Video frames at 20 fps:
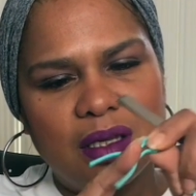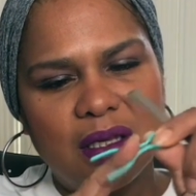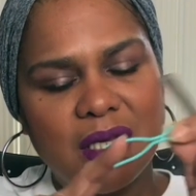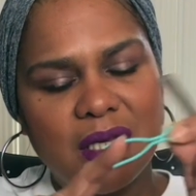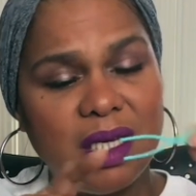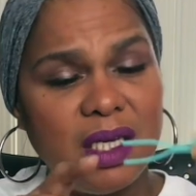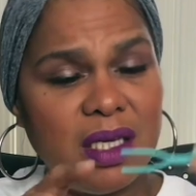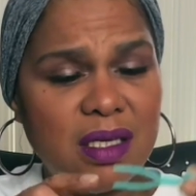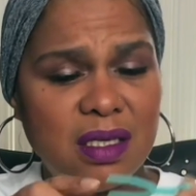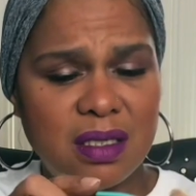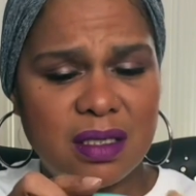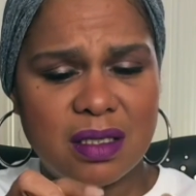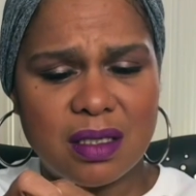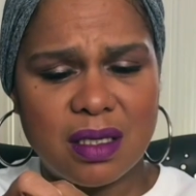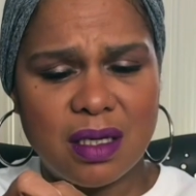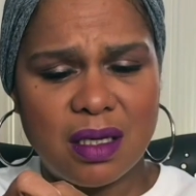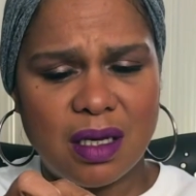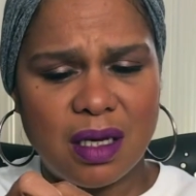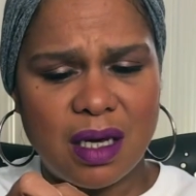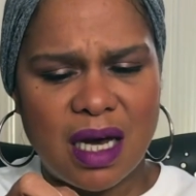These,
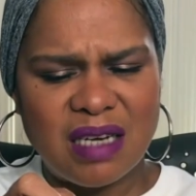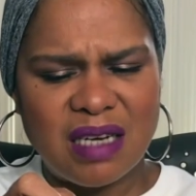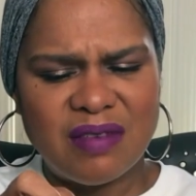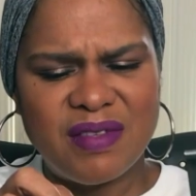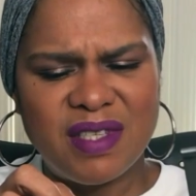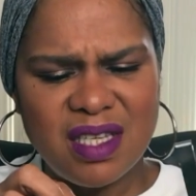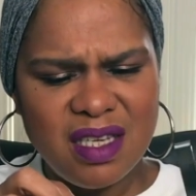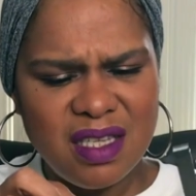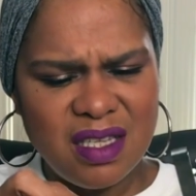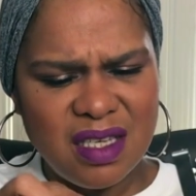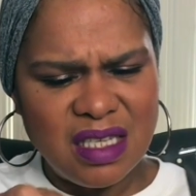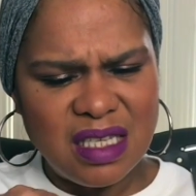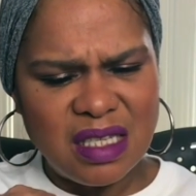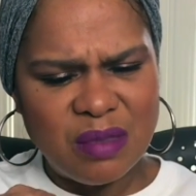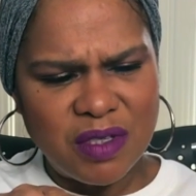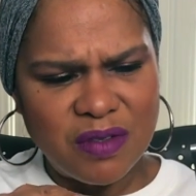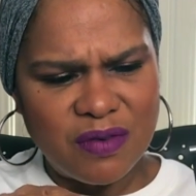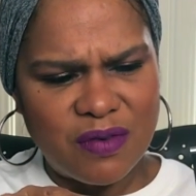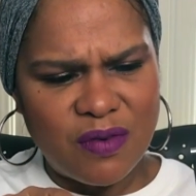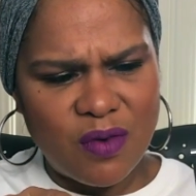I've seen this
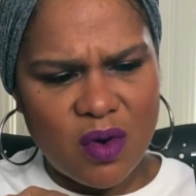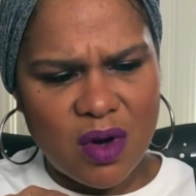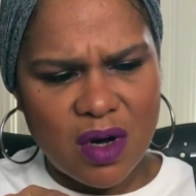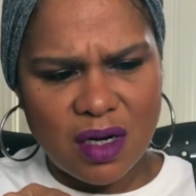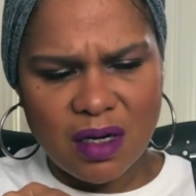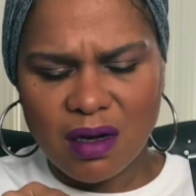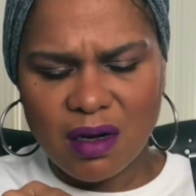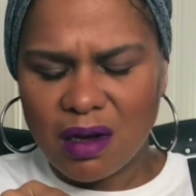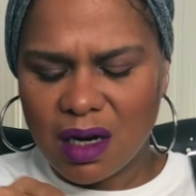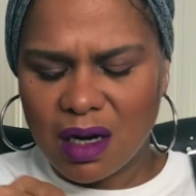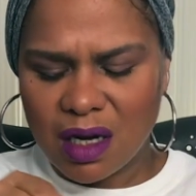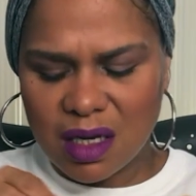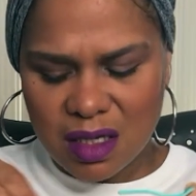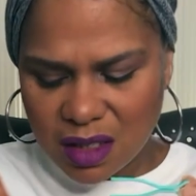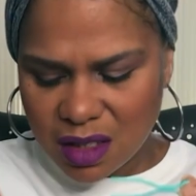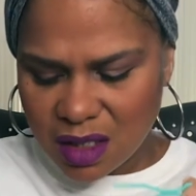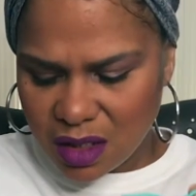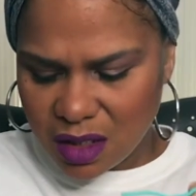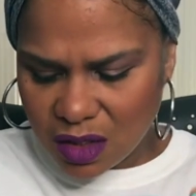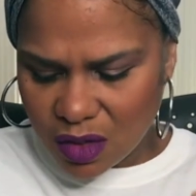before.
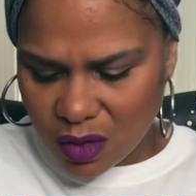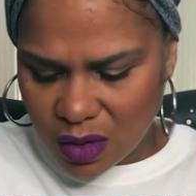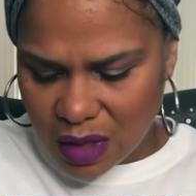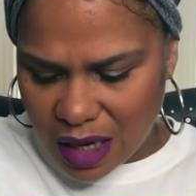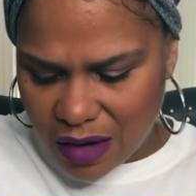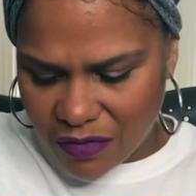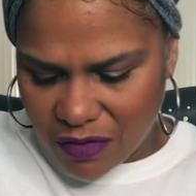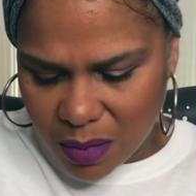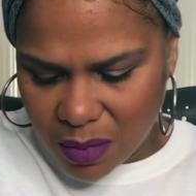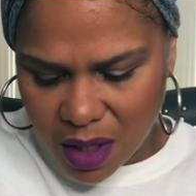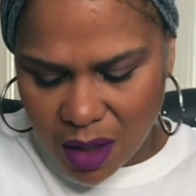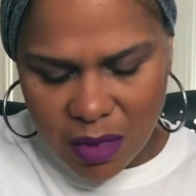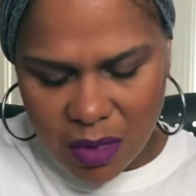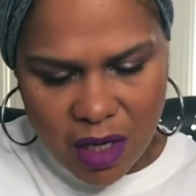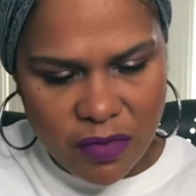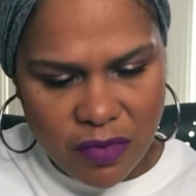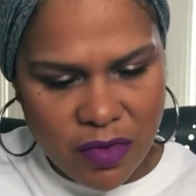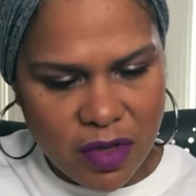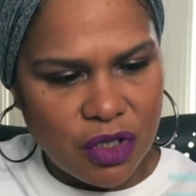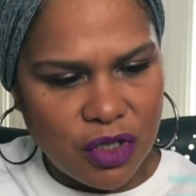Honestly, don't laugh at me. I'm
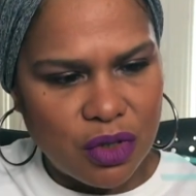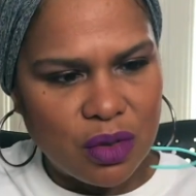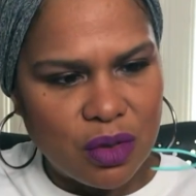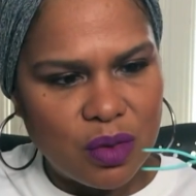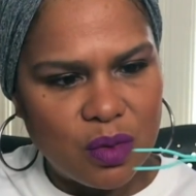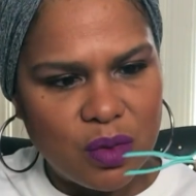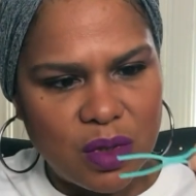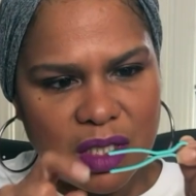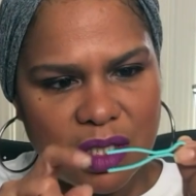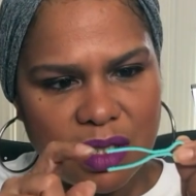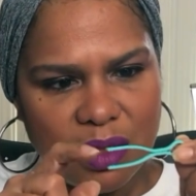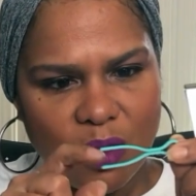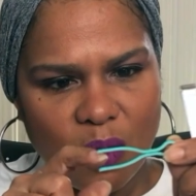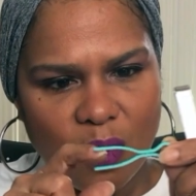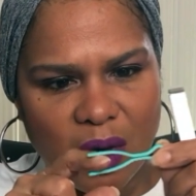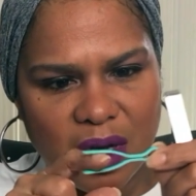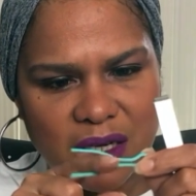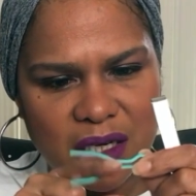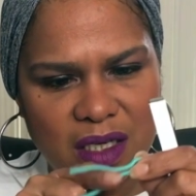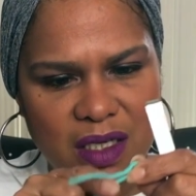not really sure what it,
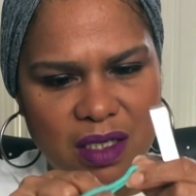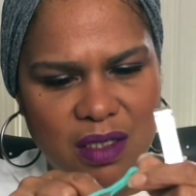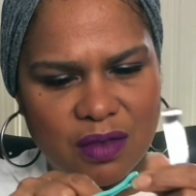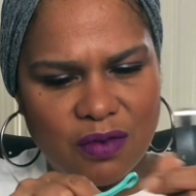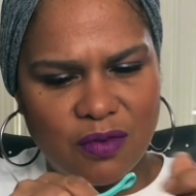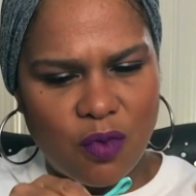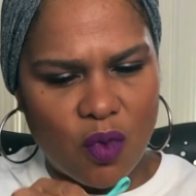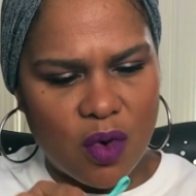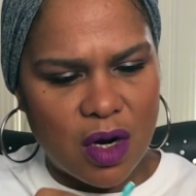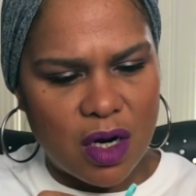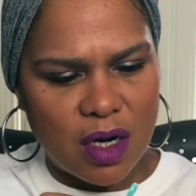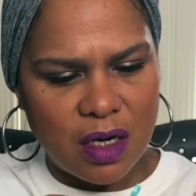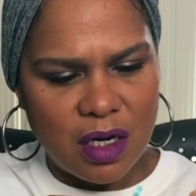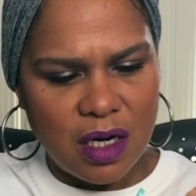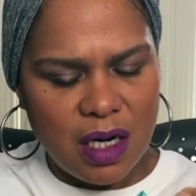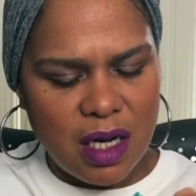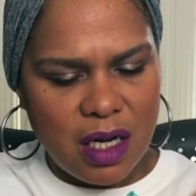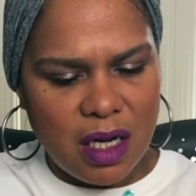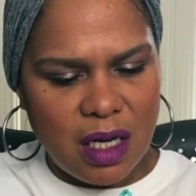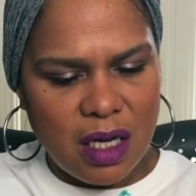what it is for.
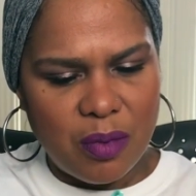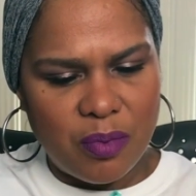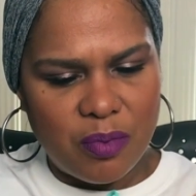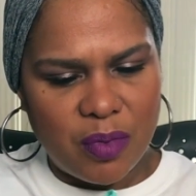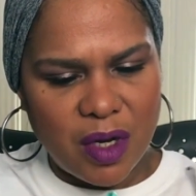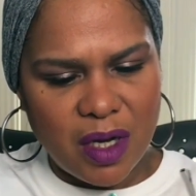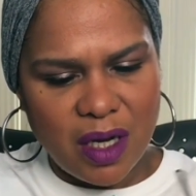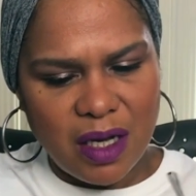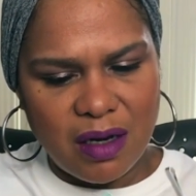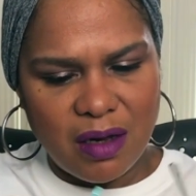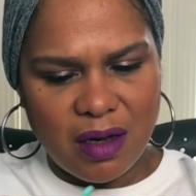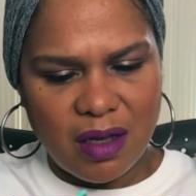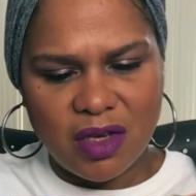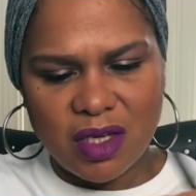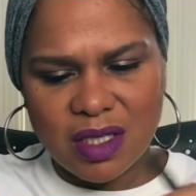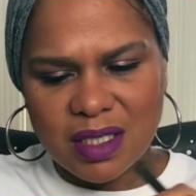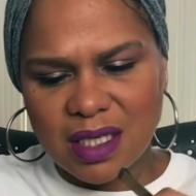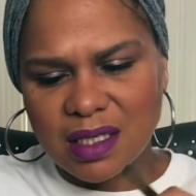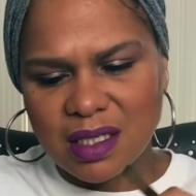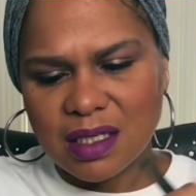It, it
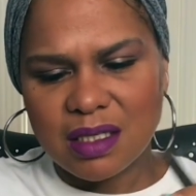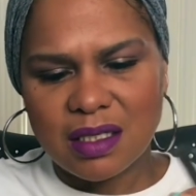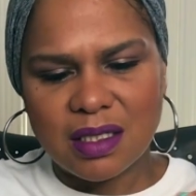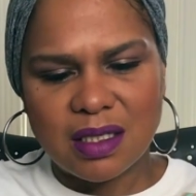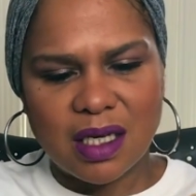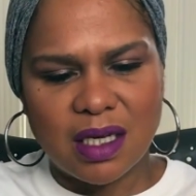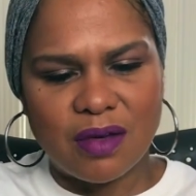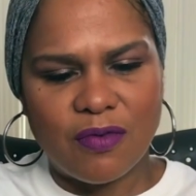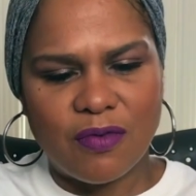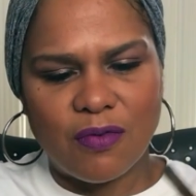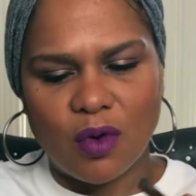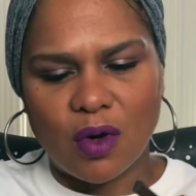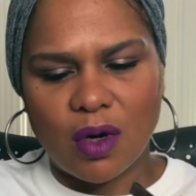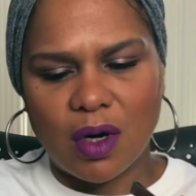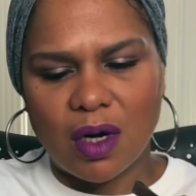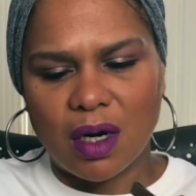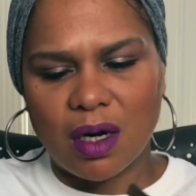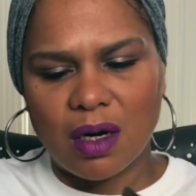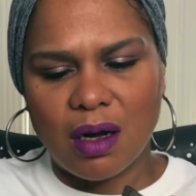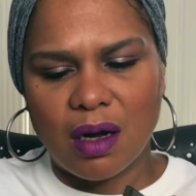looks like it's like
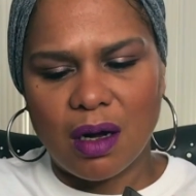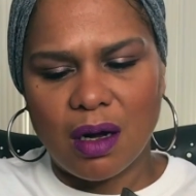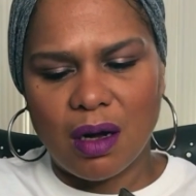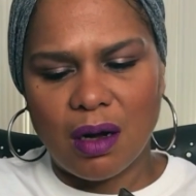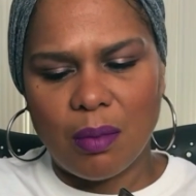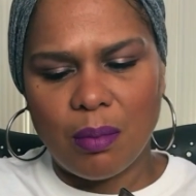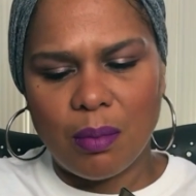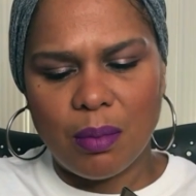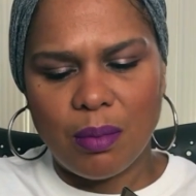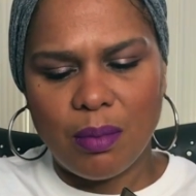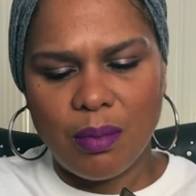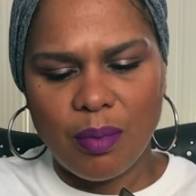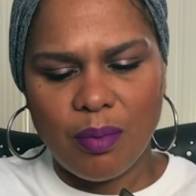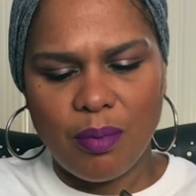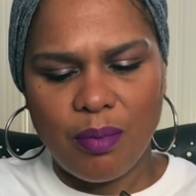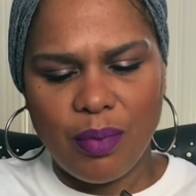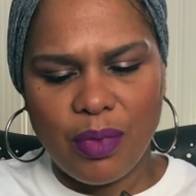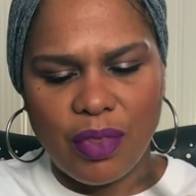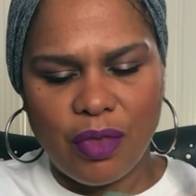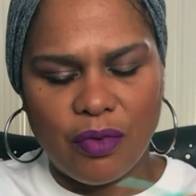for um,
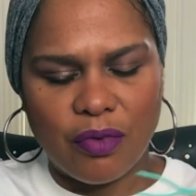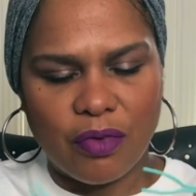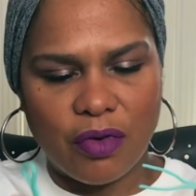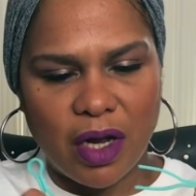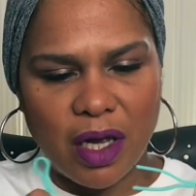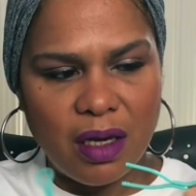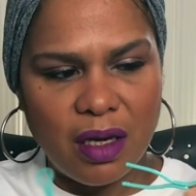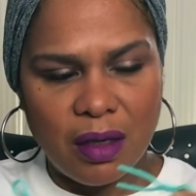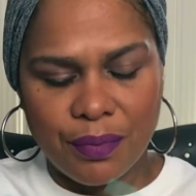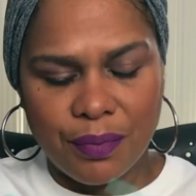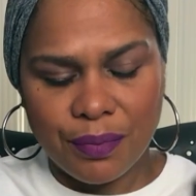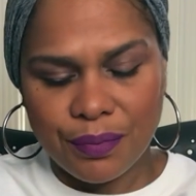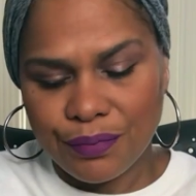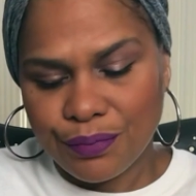thread.